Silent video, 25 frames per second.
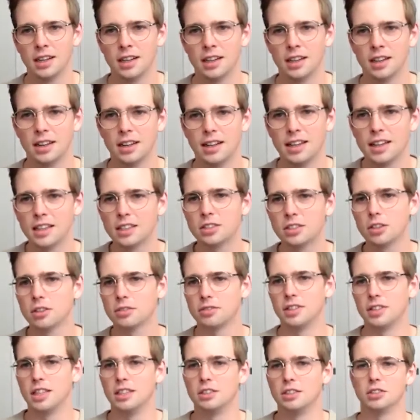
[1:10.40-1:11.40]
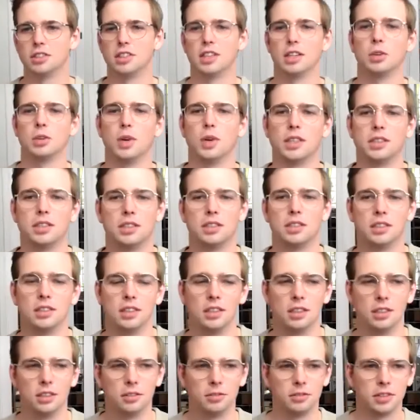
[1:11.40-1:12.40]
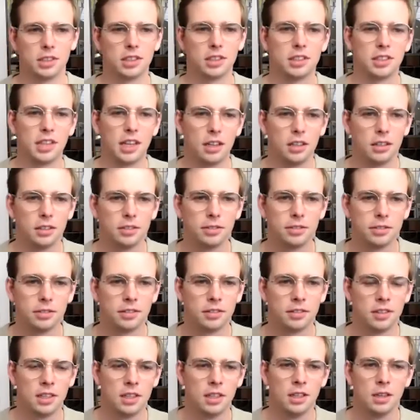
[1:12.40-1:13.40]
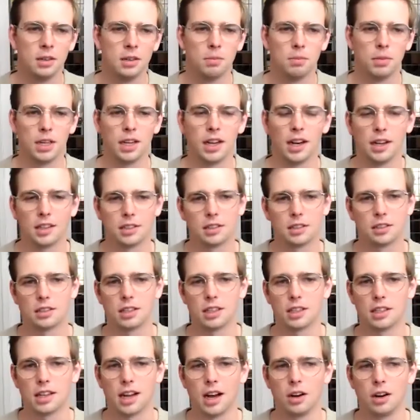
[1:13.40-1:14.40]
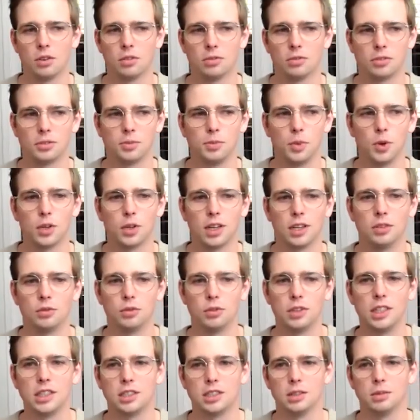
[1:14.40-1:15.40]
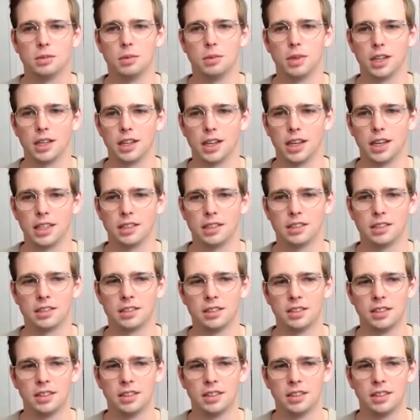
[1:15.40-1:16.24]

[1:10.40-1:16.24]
And that's sort of an interesting question in and of itself. But he asks, like, how small can it reasonably get?